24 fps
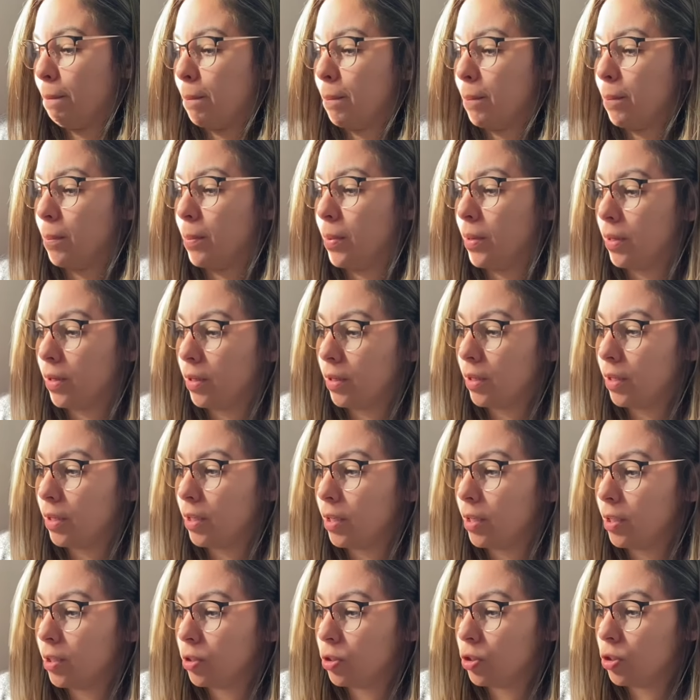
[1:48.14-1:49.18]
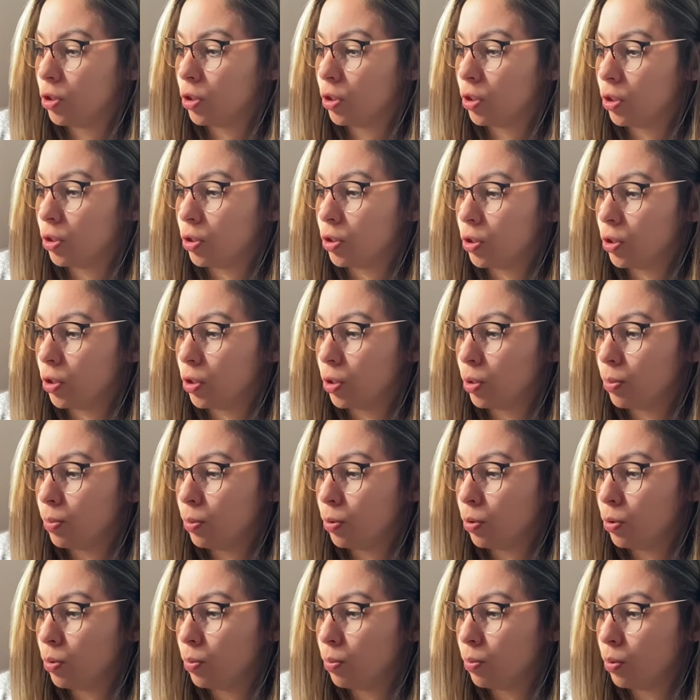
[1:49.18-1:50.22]
But chicka, chicka,
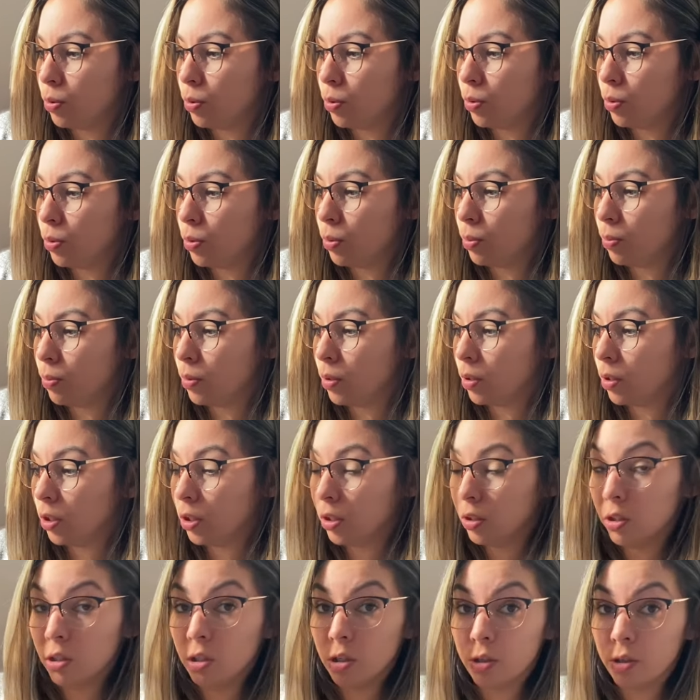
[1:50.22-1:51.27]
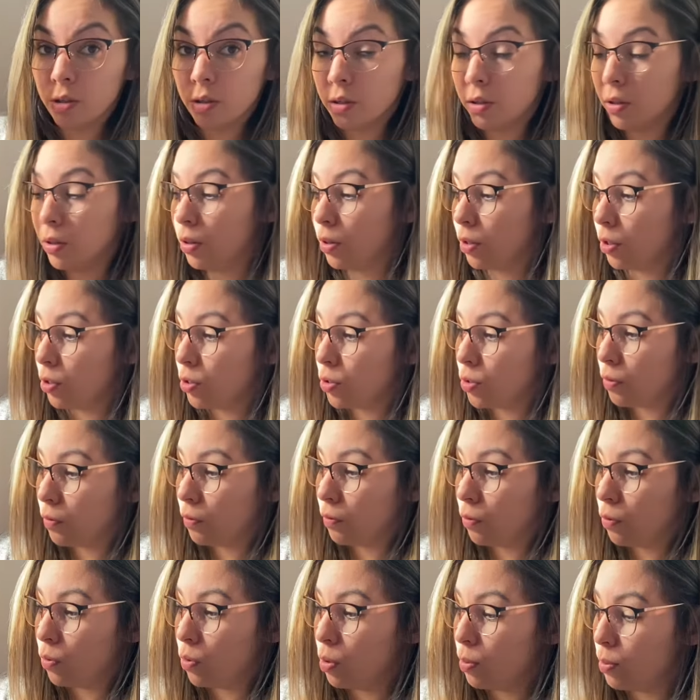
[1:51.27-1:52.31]
boom, boom. Look, there's a
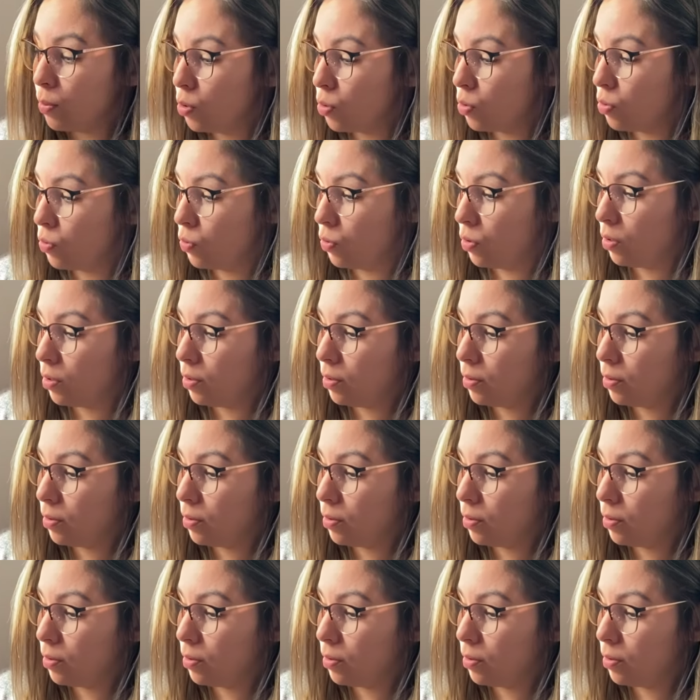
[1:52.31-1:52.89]
full moon.